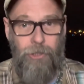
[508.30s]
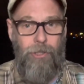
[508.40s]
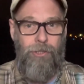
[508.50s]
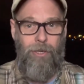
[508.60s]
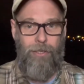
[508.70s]

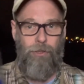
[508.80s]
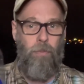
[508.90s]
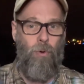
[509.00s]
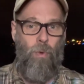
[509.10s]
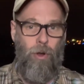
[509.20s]
as like a
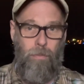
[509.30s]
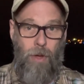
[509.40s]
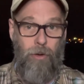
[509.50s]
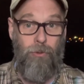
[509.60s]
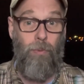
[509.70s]
smart water
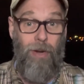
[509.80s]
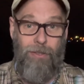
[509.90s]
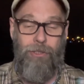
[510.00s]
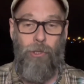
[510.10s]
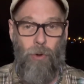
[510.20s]
bottle is what I
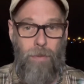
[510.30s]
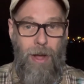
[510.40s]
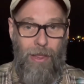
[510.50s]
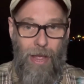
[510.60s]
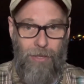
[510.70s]
was showing on
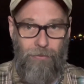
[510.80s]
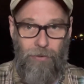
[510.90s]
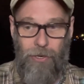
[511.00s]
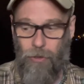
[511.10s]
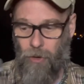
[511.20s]
my last
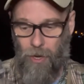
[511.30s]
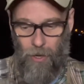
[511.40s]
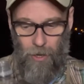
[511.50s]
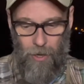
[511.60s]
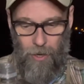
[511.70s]
video.
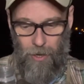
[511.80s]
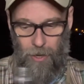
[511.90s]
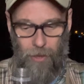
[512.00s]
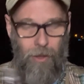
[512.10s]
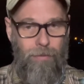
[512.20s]

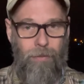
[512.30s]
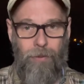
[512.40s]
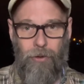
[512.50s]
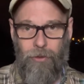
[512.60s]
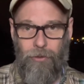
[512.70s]
I love them.
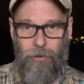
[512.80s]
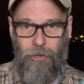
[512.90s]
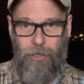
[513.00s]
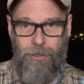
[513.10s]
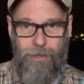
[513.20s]
They're a
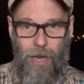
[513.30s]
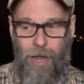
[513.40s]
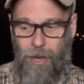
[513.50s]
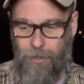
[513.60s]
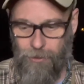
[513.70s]
good
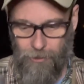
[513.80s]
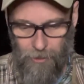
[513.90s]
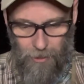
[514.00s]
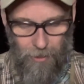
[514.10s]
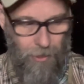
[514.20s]
size.
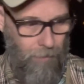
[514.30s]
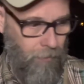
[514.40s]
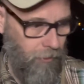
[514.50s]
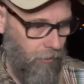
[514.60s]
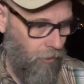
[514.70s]

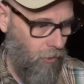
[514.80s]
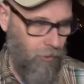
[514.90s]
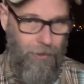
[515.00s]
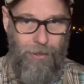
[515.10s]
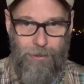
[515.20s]
They'll
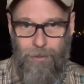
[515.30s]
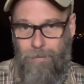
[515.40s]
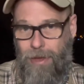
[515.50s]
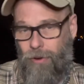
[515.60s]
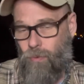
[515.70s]
hold a decent
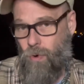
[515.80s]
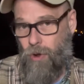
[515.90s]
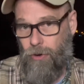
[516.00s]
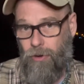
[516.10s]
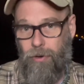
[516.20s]
amount of
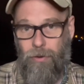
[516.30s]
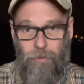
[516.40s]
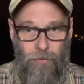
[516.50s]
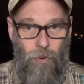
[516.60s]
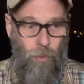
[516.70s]
water
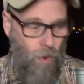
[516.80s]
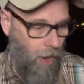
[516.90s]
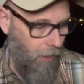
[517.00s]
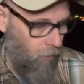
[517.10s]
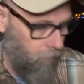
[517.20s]
for a while.